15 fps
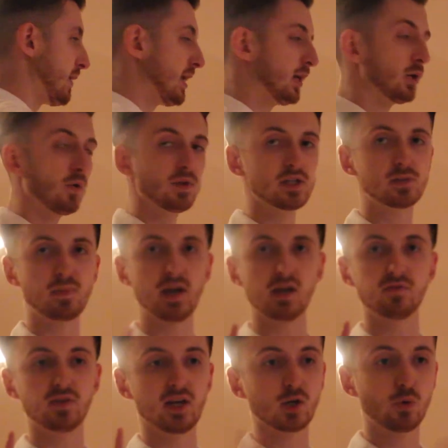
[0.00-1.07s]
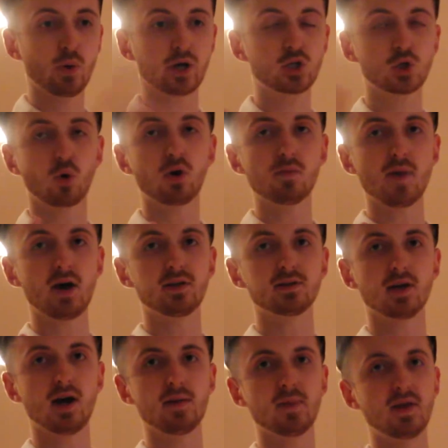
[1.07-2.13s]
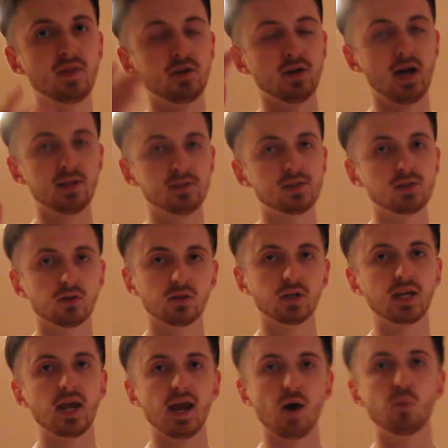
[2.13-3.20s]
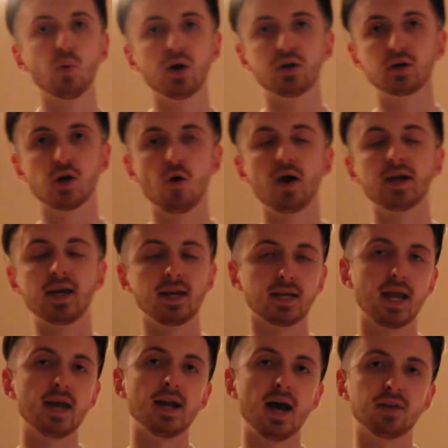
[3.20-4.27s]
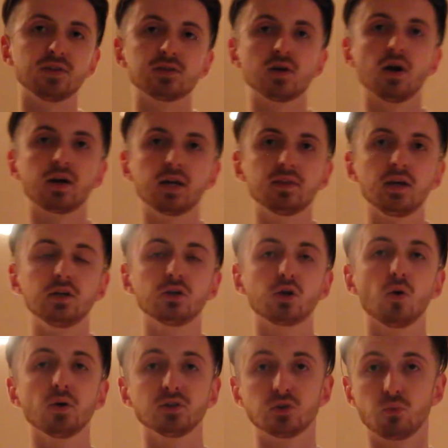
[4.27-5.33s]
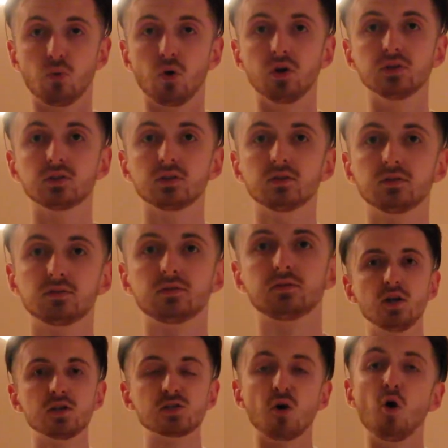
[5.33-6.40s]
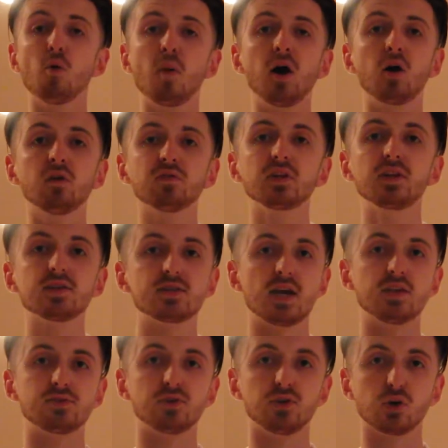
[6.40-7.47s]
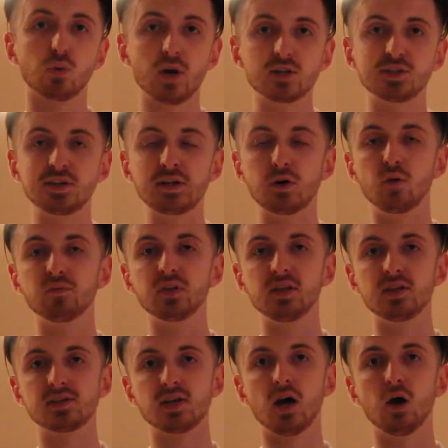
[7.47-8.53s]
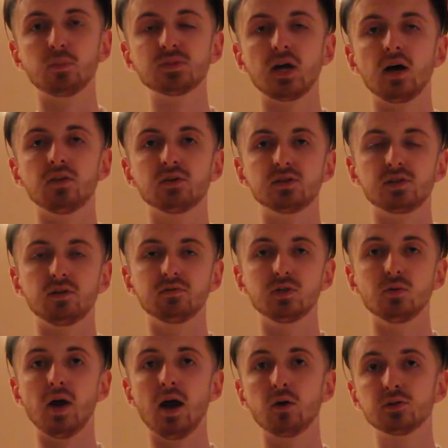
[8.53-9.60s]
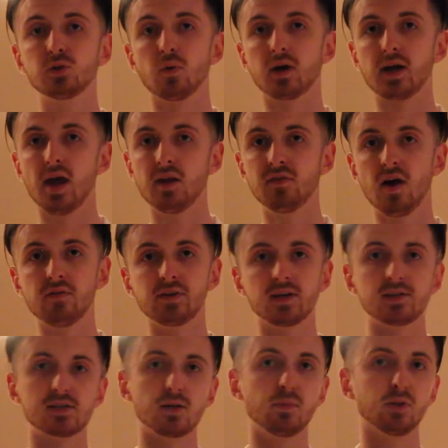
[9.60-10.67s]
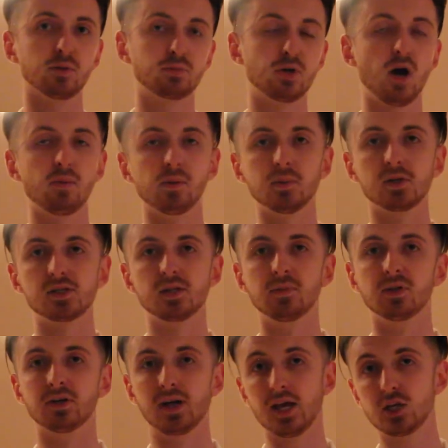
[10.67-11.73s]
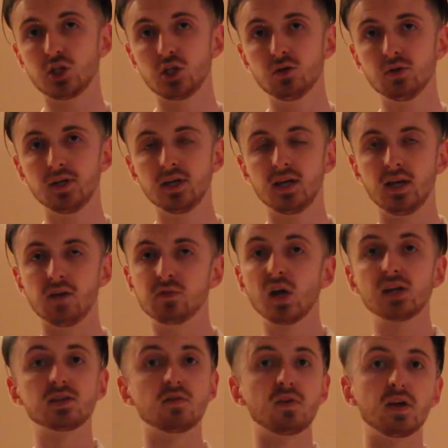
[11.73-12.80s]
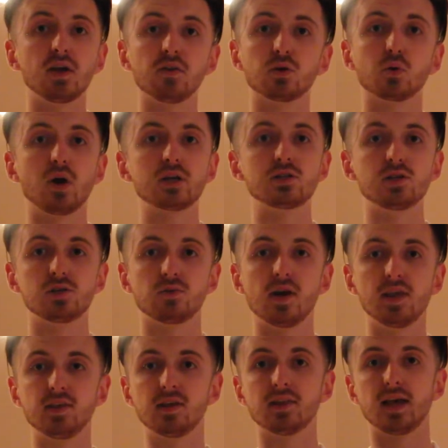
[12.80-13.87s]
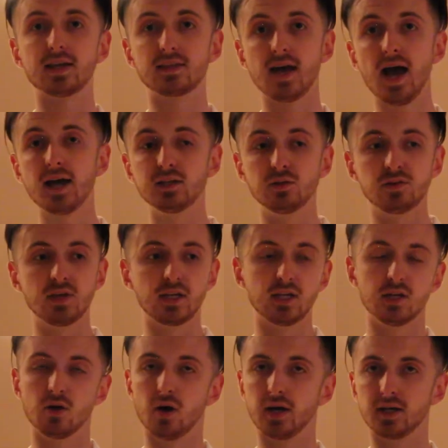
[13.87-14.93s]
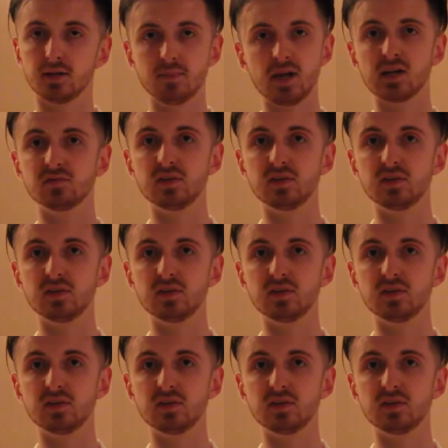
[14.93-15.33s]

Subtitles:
you're only spinning for that quick, short amount of time, and then your head's still looking at where you're going, and again at the target that you're going towards. So Omar, hopefully this answered your question, and hopefully this helped others of you out who are kind of having a similar problem or similar issue. If you guys have any other questions or anything like that, and you think I could make a